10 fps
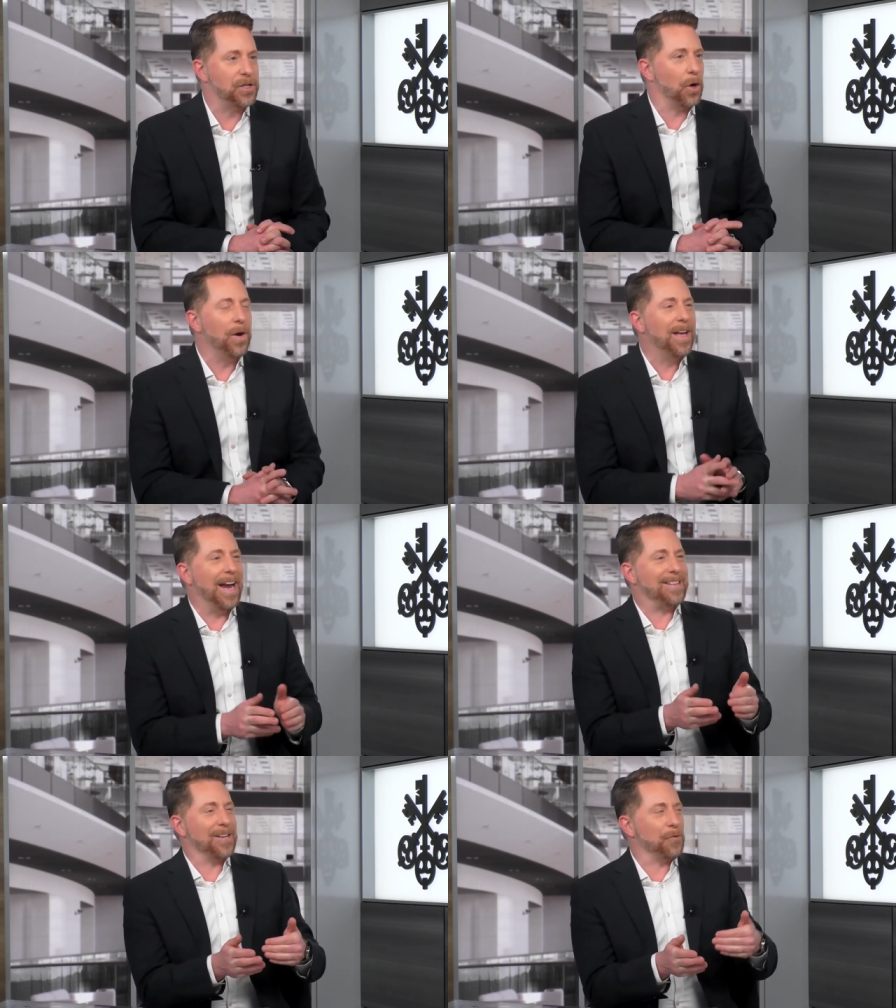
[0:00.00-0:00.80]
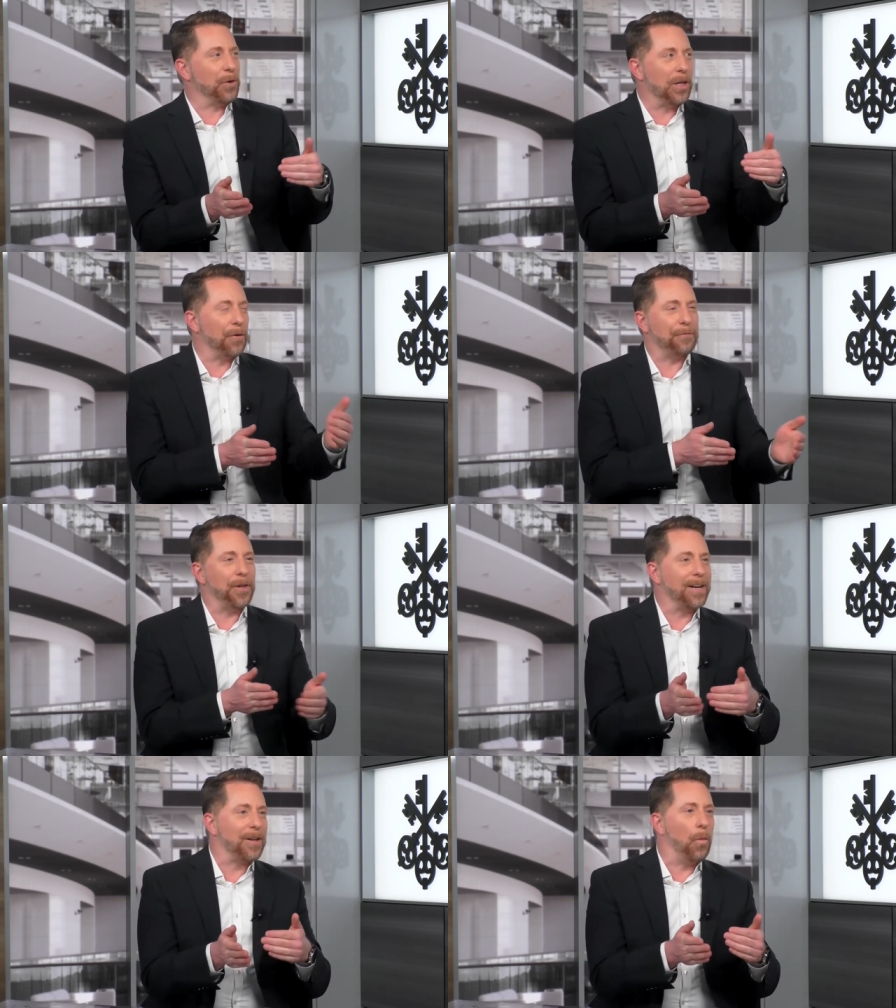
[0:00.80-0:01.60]
So it doesn't really
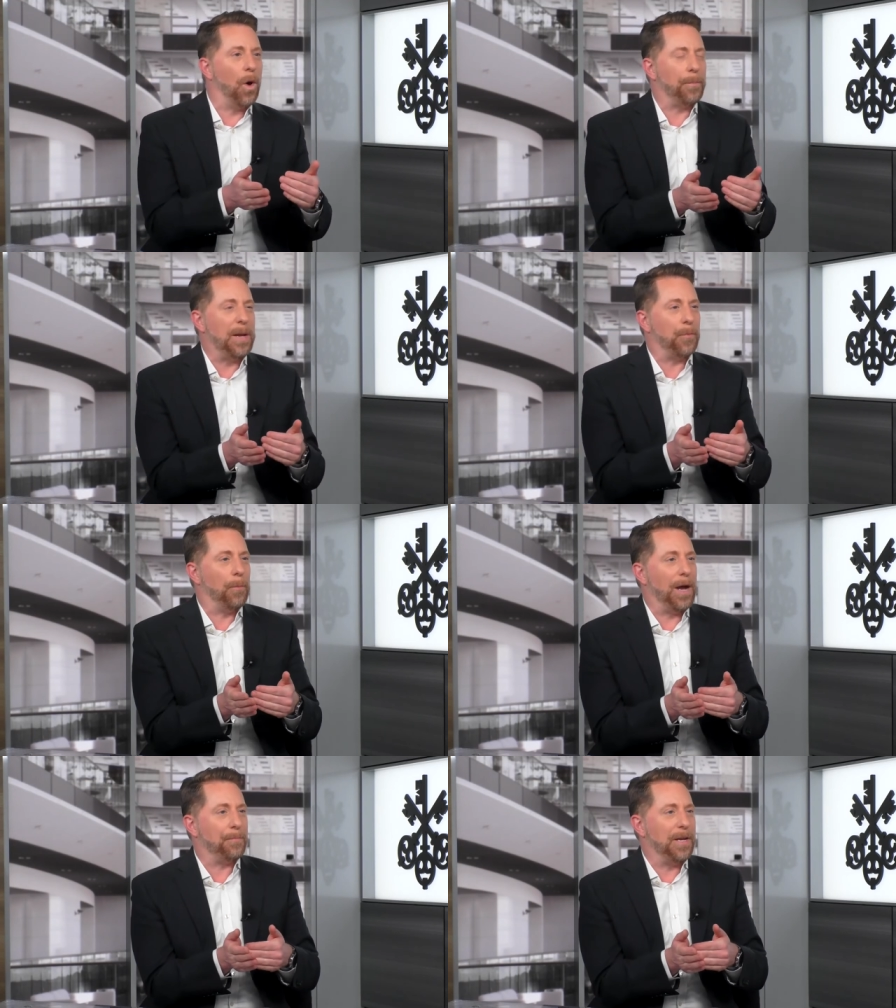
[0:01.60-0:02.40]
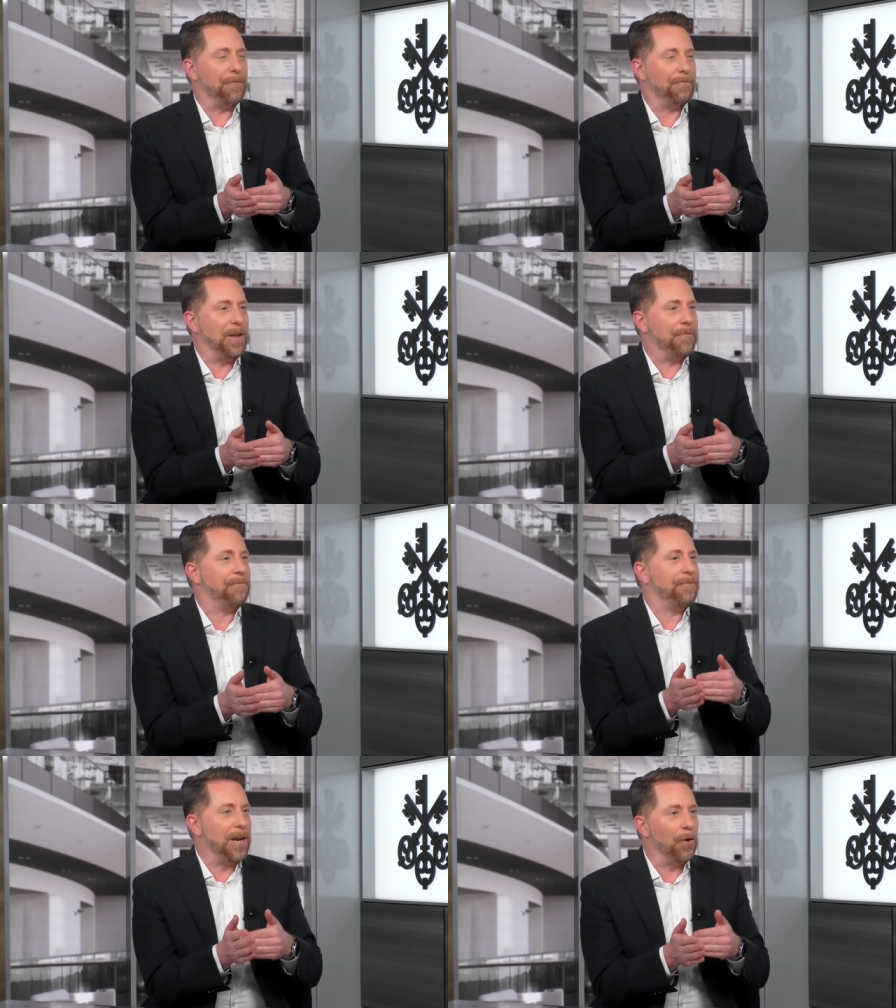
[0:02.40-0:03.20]
reflect on what people might be in
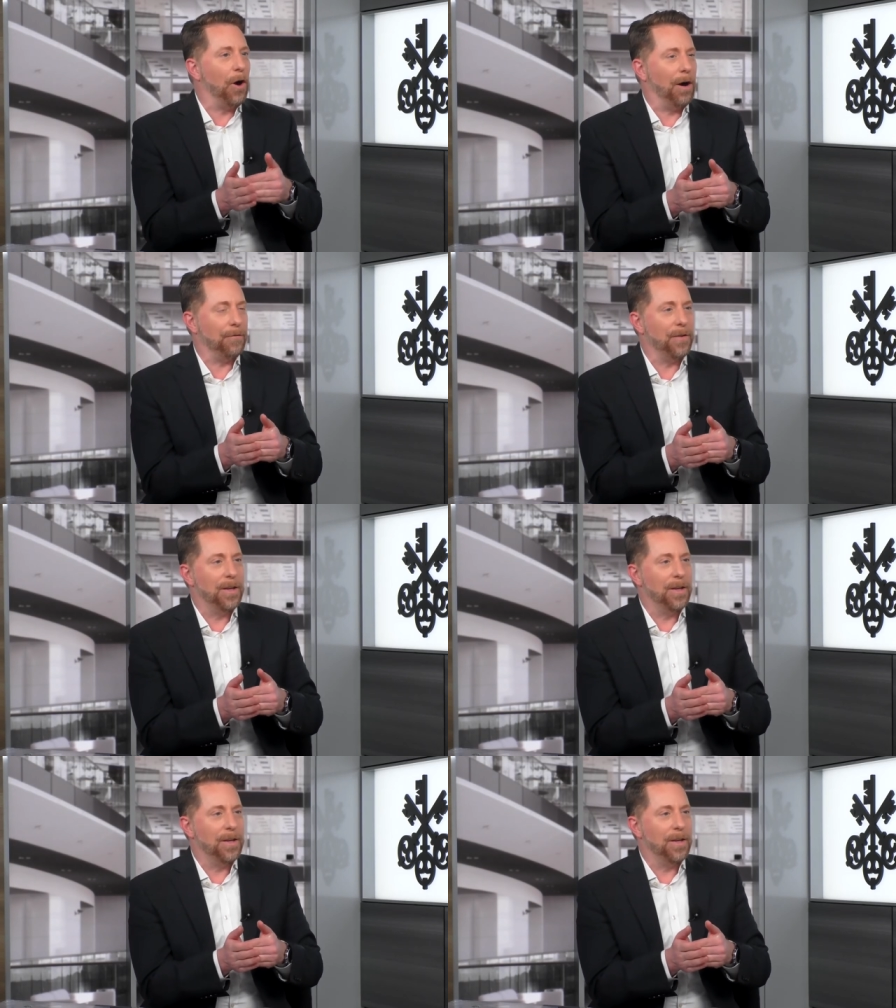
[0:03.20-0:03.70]
fear of.